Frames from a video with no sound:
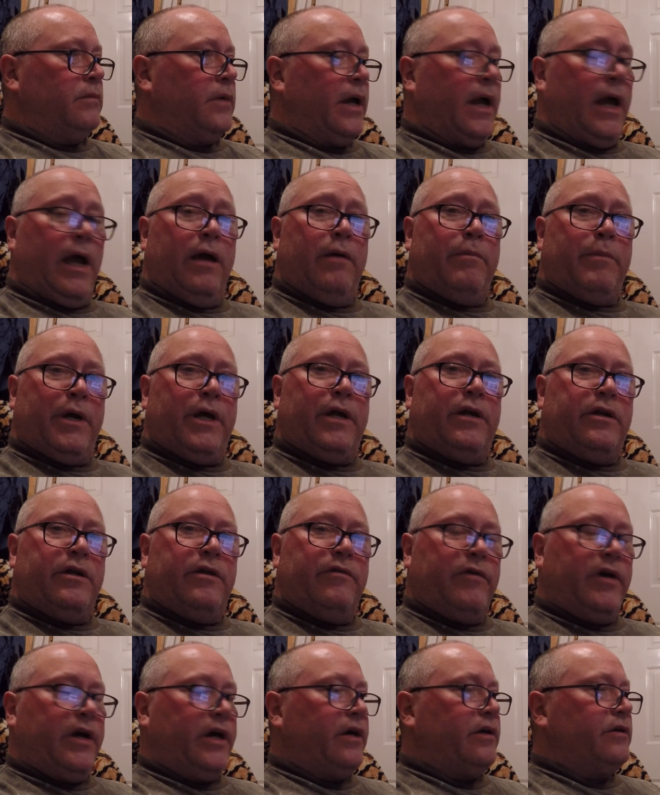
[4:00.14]
am
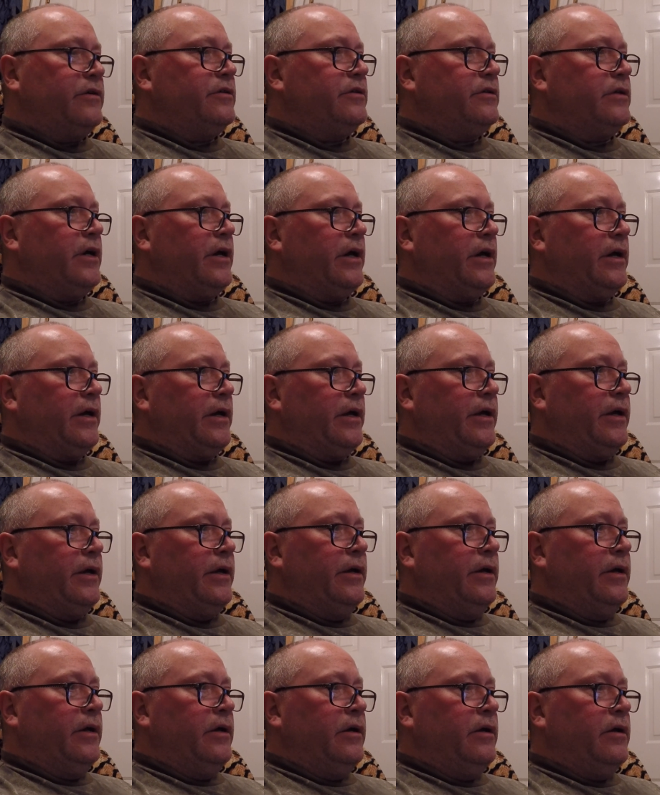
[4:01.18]
anti-vax. I
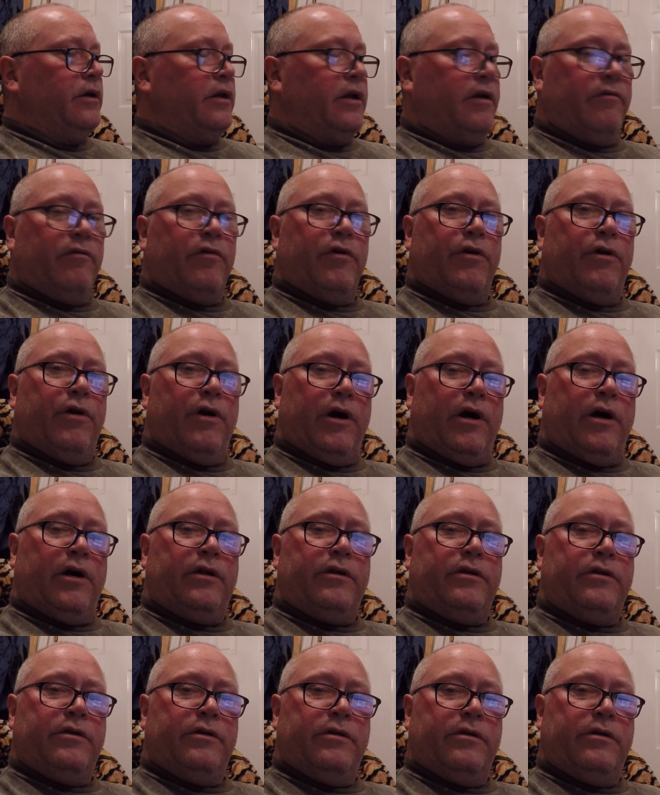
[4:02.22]
never got